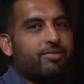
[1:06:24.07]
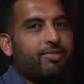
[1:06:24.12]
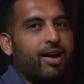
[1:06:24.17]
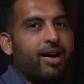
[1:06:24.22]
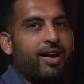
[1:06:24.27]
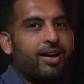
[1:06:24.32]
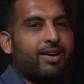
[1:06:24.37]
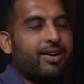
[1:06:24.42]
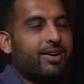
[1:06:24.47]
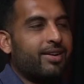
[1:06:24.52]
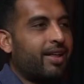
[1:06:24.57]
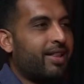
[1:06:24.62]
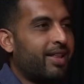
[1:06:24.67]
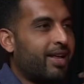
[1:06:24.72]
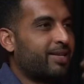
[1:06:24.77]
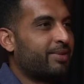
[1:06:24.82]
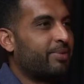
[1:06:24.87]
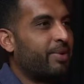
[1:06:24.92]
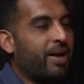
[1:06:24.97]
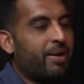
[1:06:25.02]
right?
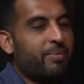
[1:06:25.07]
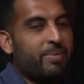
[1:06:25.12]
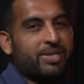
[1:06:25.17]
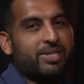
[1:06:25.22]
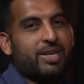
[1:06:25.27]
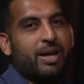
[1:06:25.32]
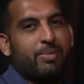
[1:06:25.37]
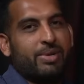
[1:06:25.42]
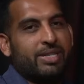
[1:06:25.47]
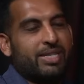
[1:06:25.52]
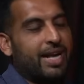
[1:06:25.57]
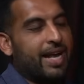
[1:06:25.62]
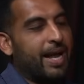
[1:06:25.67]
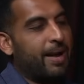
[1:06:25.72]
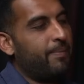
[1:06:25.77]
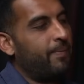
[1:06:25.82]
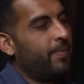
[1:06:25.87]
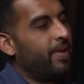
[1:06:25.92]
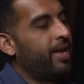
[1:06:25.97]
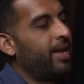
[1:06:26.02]
That's why I'm as dumb as I
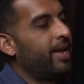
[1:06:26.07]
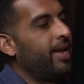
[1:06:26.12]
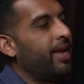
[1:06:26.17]
am.